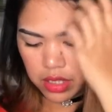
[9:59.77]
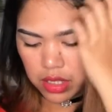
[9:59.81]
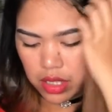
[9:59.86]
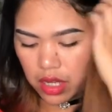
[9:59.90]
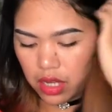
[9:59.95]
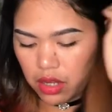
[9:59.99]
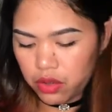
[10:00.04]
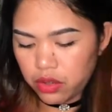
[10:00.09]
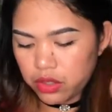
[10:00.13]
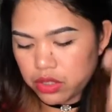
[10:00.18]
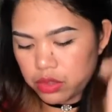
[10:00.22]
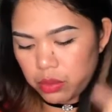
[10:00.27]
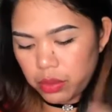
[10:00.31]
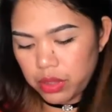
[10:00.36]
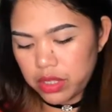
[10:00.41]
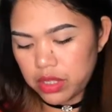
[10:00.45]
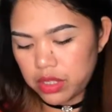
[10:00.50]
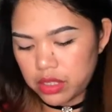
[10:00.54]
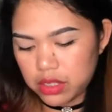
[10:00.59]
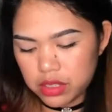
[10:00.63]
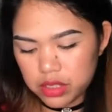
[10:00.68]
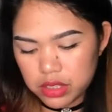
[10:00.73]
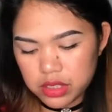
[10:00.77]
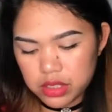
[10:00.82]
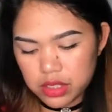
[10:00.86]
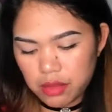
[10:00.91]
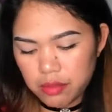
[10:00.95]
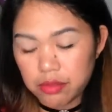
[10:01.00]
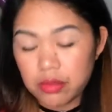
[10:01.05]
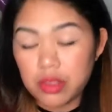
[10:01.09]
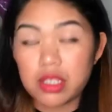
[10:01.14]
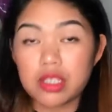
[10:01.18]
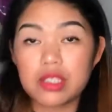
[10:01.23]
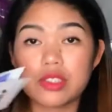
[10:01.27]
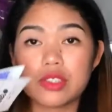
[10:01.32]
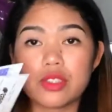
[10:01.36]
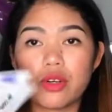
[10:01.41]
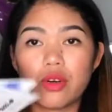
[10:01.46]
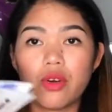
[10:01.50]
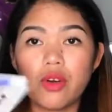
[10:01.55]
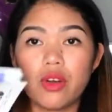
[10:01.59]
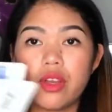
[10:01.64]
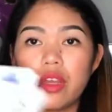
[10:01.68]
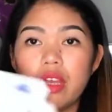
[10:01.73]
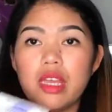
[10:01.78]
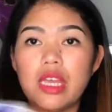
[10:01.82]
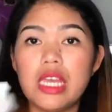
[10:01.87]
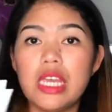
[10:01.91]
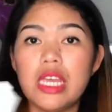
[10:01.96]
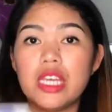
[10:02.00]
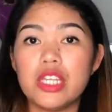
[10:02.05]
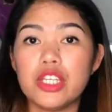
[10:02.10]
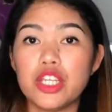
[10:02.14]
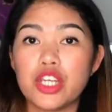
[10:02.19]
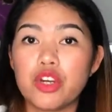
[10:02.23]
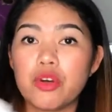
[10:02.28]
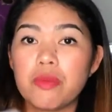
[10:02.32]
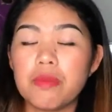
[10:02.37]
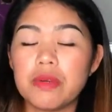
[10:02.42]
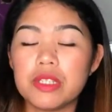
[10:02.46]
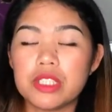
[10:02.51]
Yeah, or 23 something. So, hindi ko